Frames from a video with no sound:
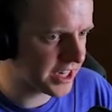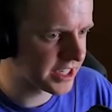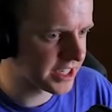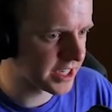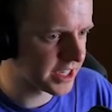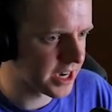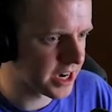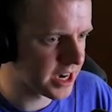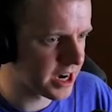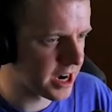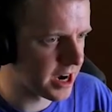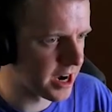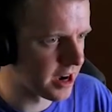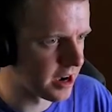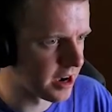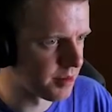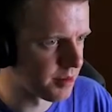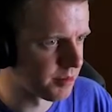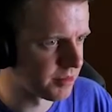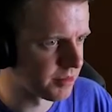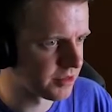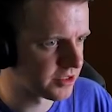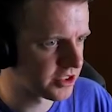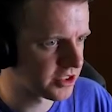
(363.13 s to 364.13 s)

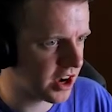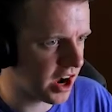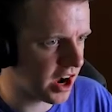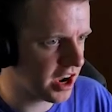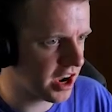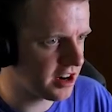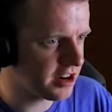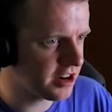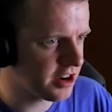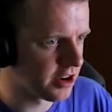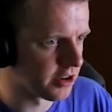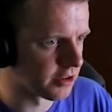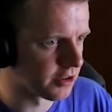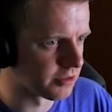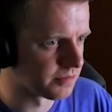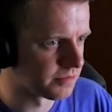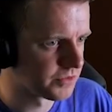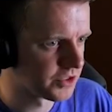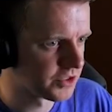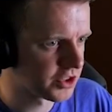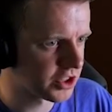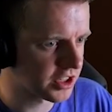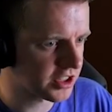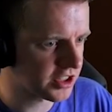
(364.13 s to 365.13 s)
So I don't know,
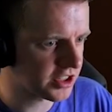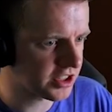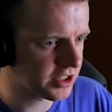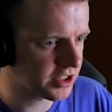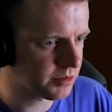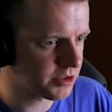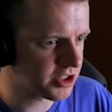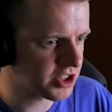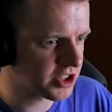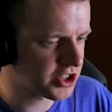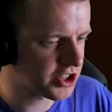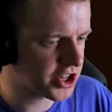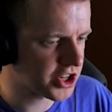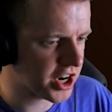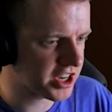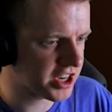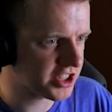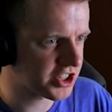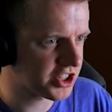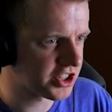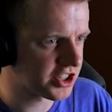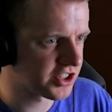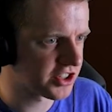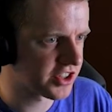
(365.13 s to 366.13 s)
just some
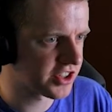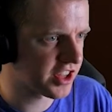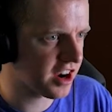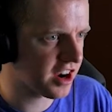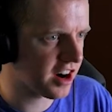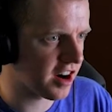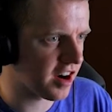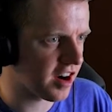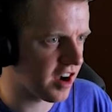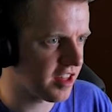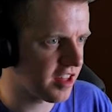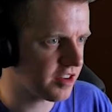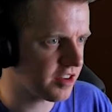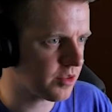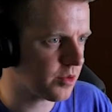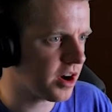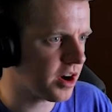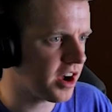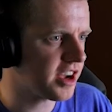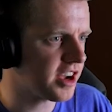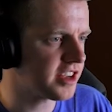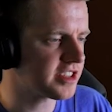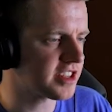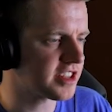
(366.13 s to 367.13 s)
suggestions there.
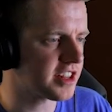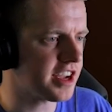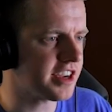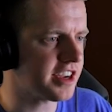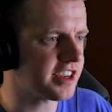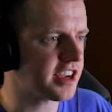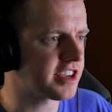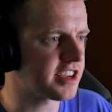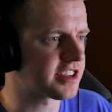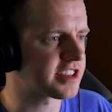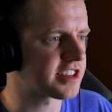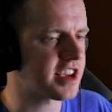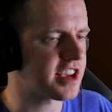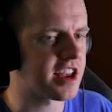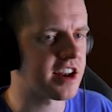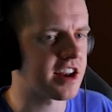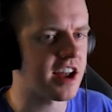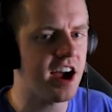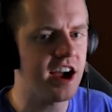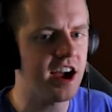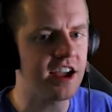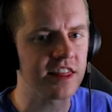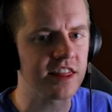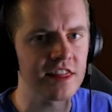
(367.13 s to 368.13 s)
Otherwise, like I said,
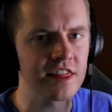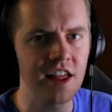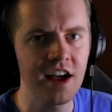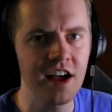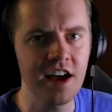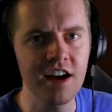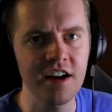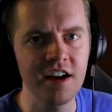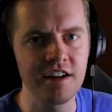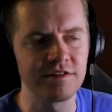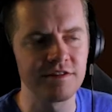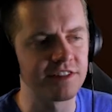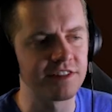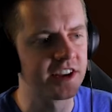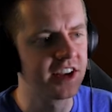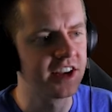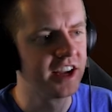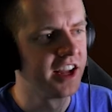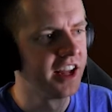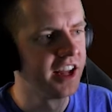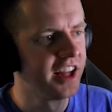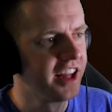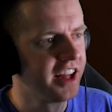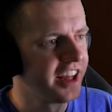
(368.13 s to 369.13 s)
I love
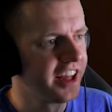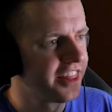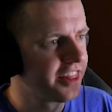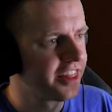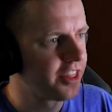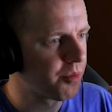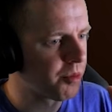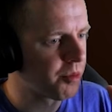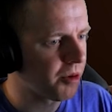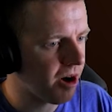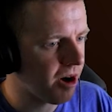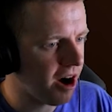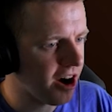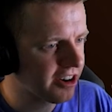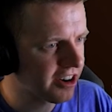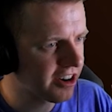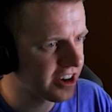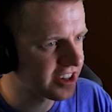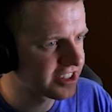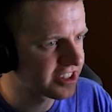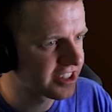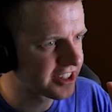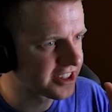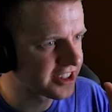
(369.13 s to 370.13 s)
the
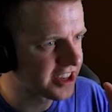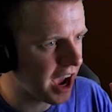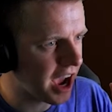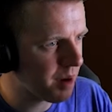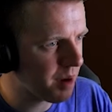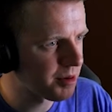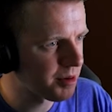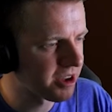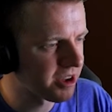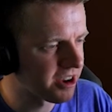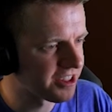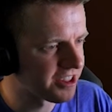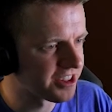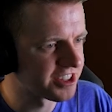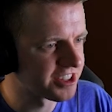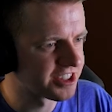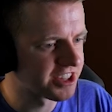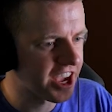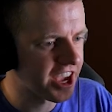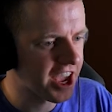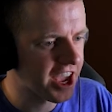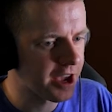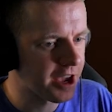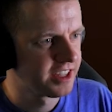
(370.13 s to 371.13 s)
progress that's happening on this
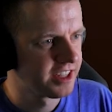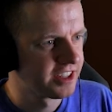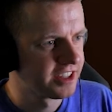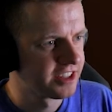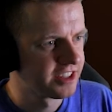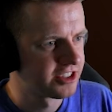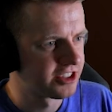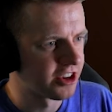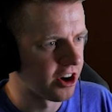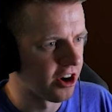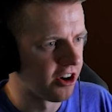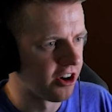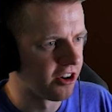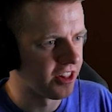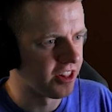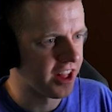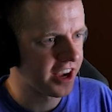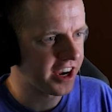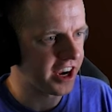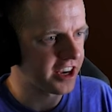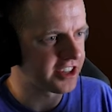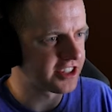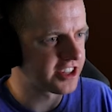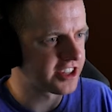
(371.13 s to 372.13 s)
game. So
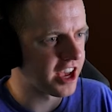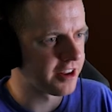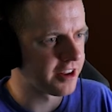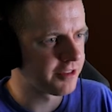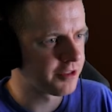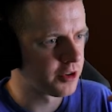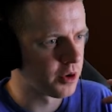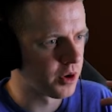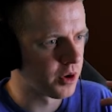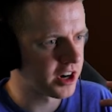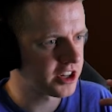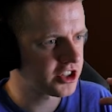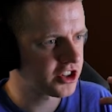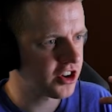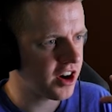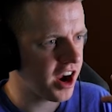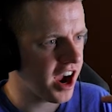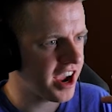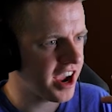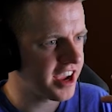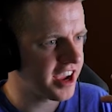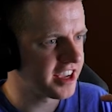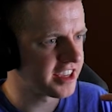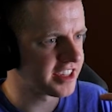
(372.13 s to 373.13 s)
like I said, if you want to
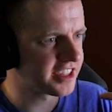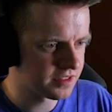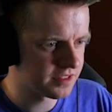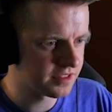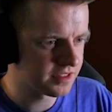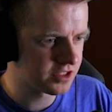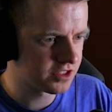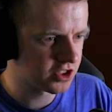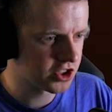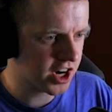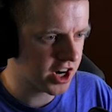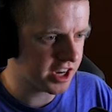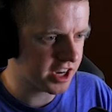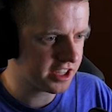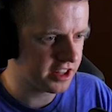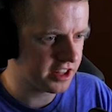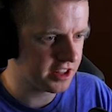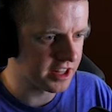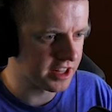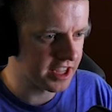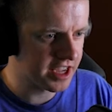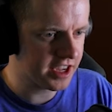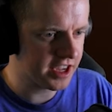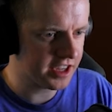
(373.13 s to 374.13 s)
try it, check the
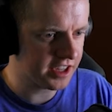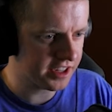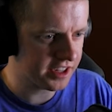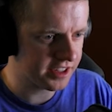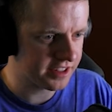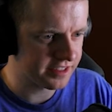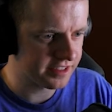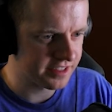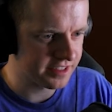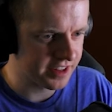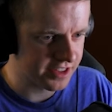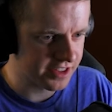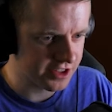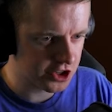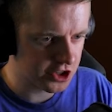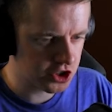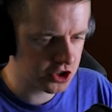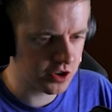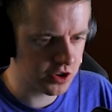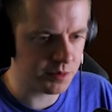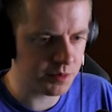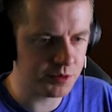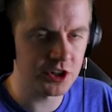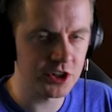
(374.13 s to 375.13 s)
link in the
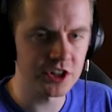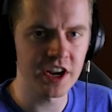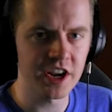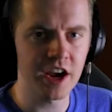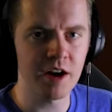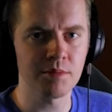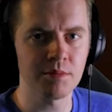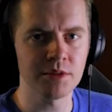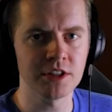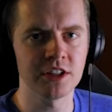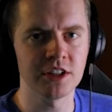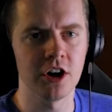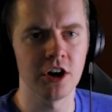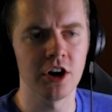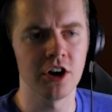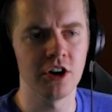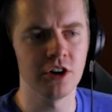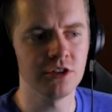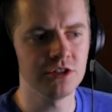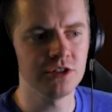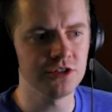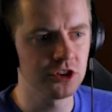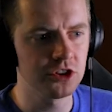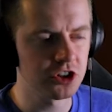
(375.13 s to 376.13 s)
description down
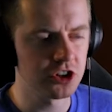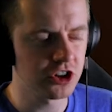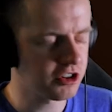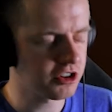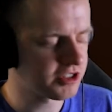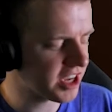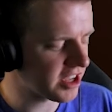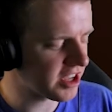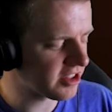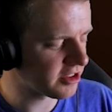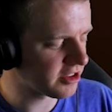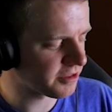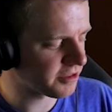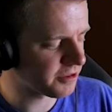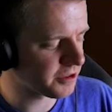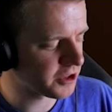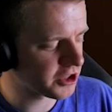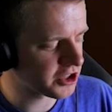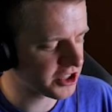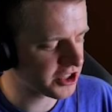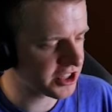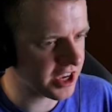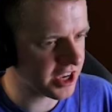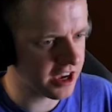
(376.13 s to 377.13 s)
below. You can go download it for
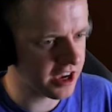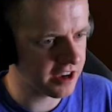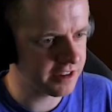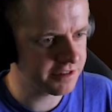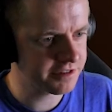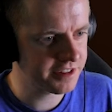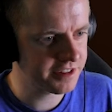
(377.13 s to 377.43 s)
yourself.